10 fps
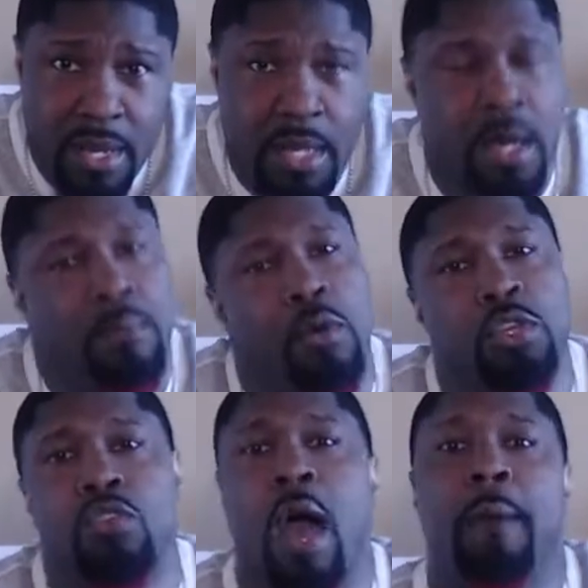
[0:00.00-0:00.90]
Come on,
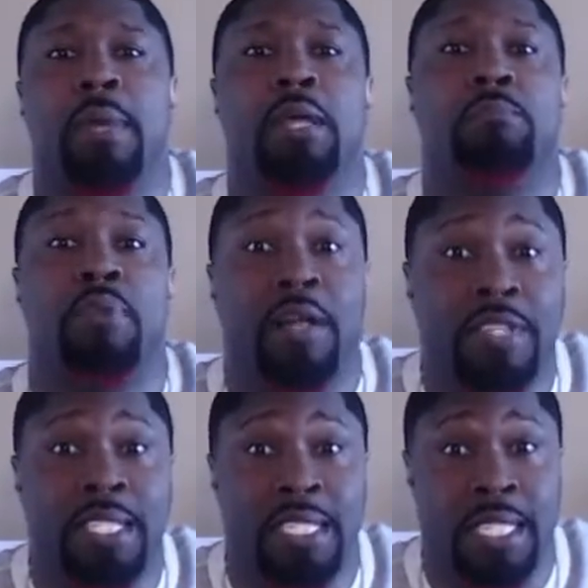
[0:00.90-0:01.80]
you know how many
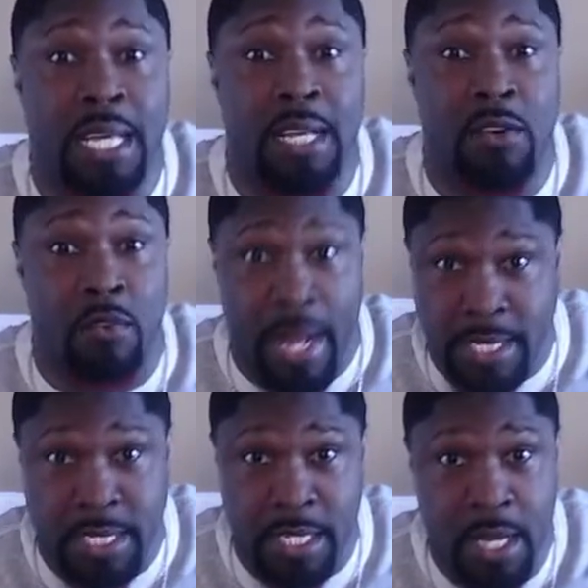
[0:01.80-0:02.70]
brothers is getting
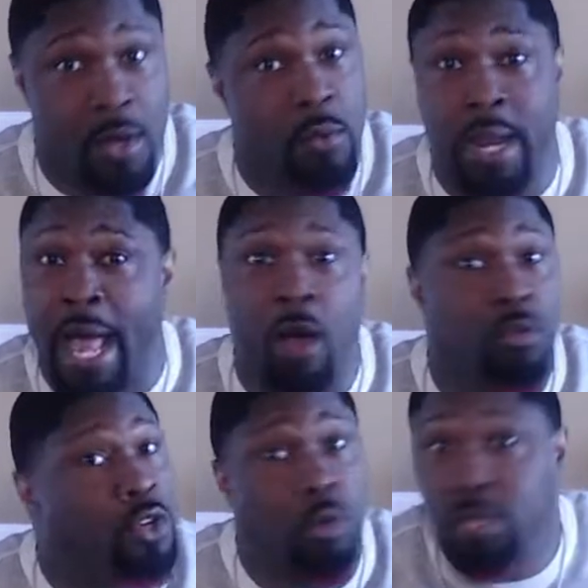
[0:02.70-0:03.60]
arrested
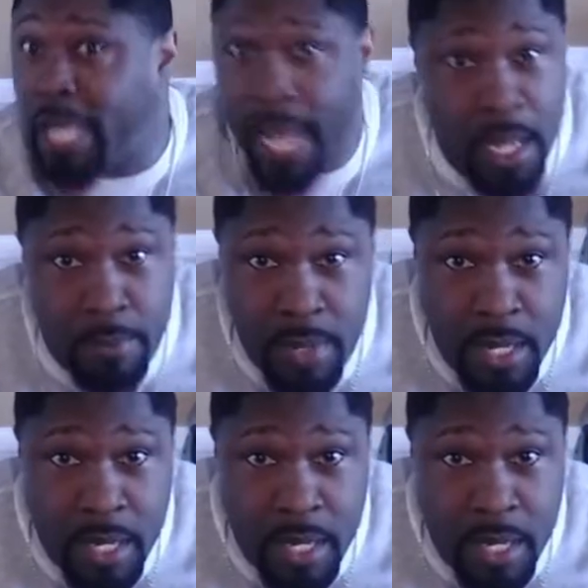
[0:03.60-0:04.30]
without no tape?